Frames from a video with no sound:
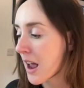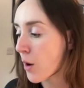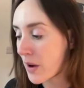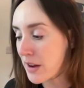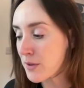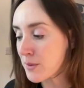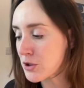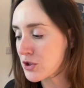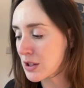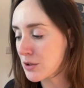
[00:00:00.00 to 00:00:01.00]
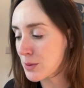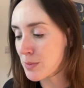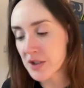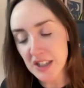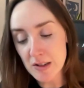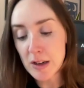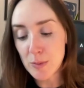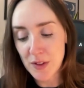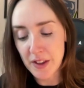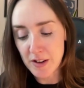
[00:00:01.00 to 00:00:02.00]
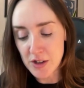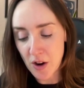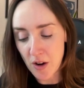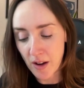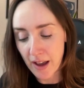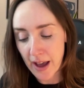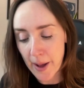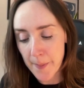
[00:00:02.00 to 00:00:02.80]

away from your children, particularly when they're young.